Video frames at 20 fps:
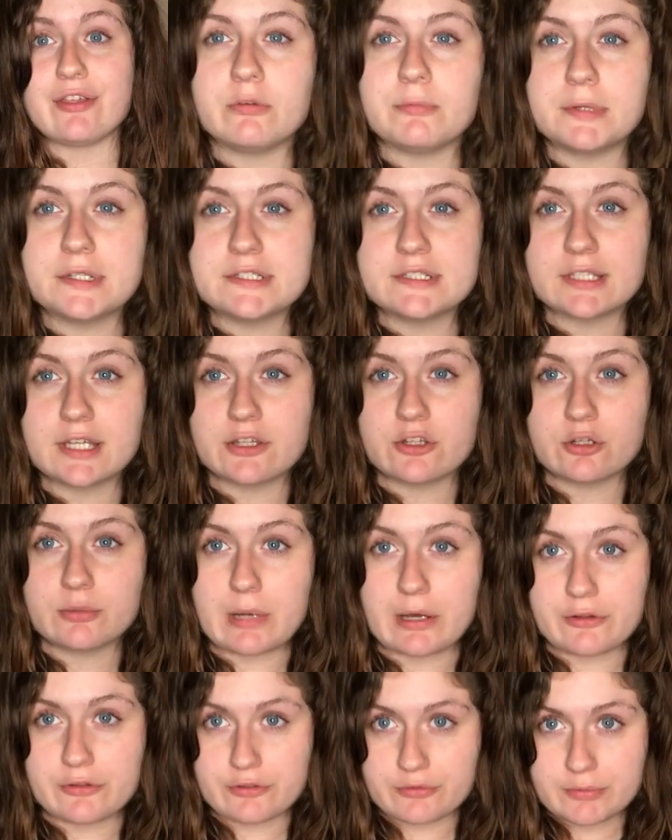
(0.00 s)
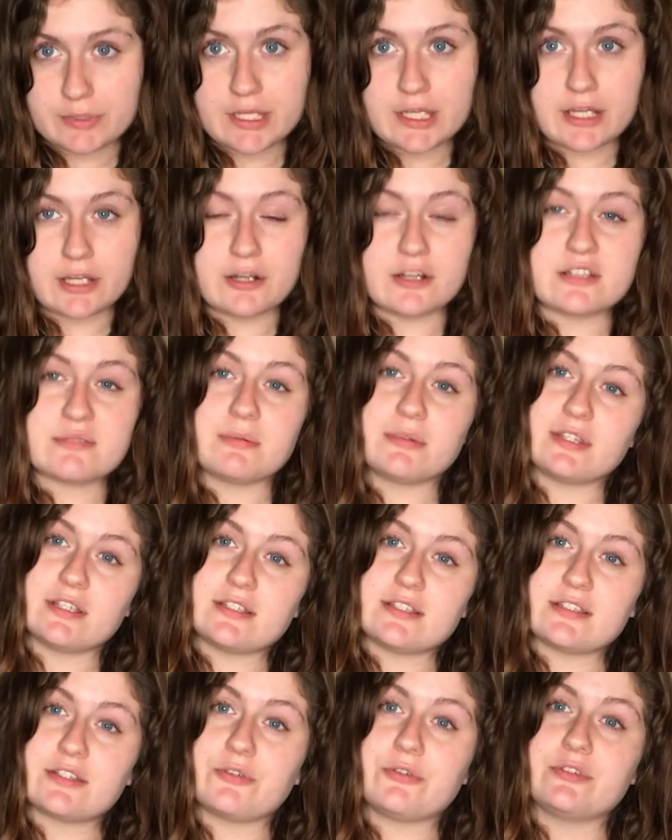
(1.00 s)
We've been together about 3 years, but this
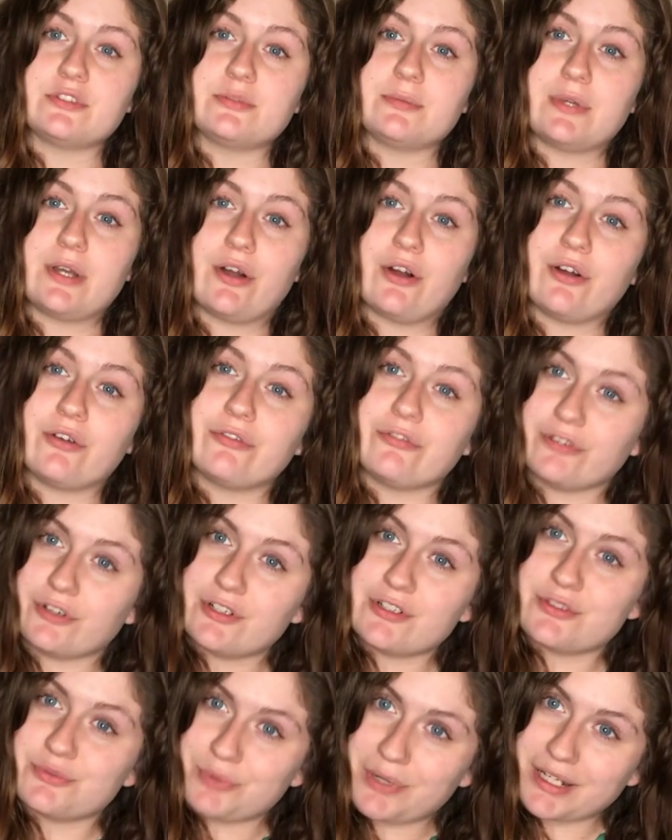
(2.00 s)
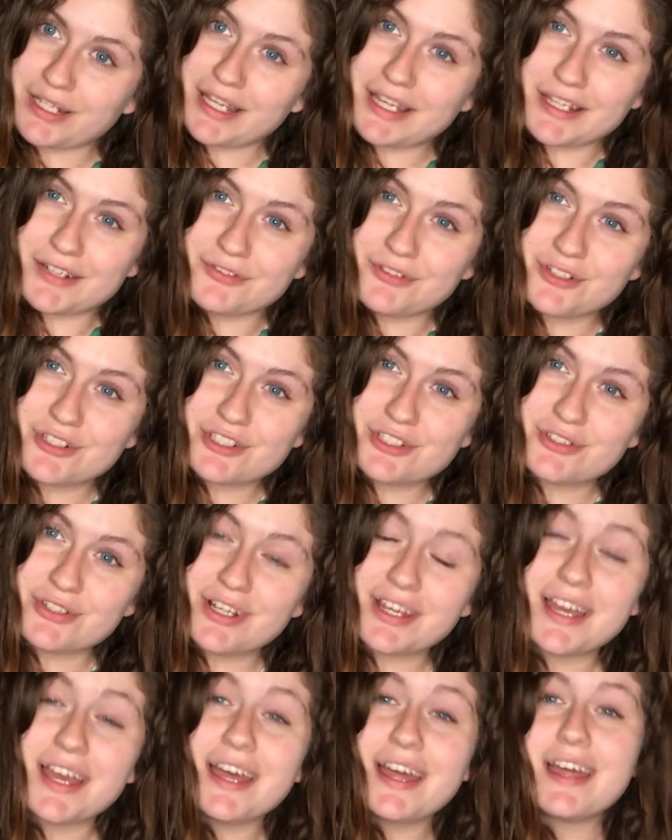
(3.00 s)
is going to be our first wedding
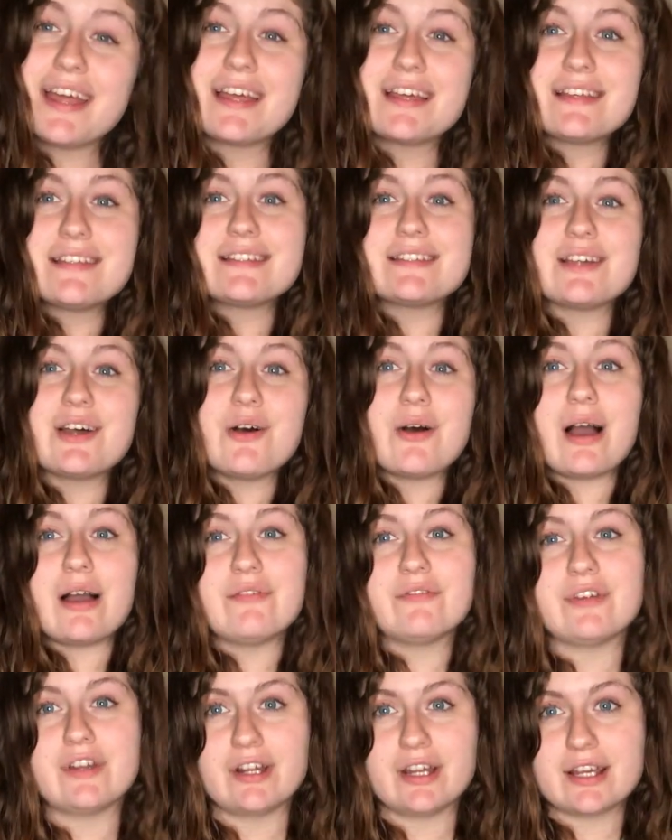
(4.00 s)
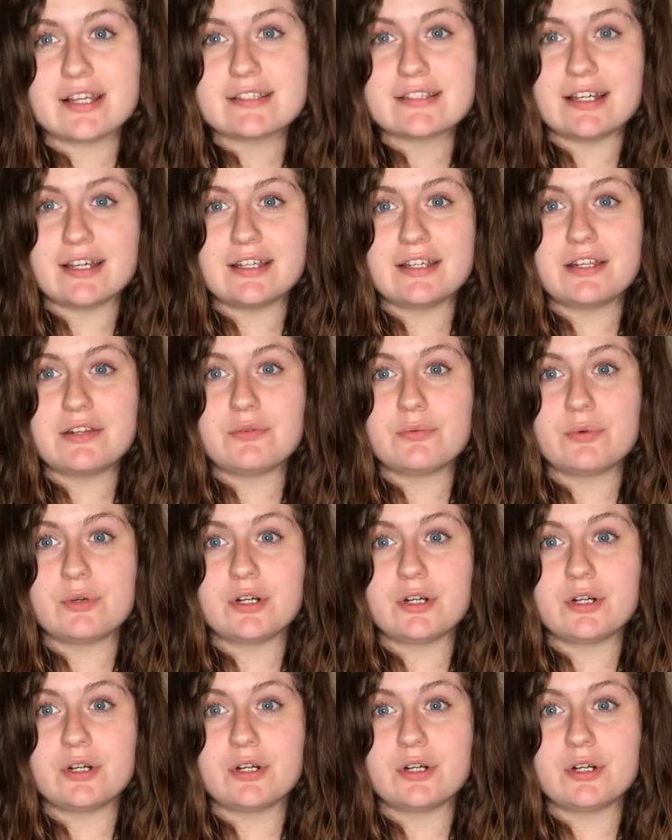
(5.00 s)
anniversary. So I'm very excited.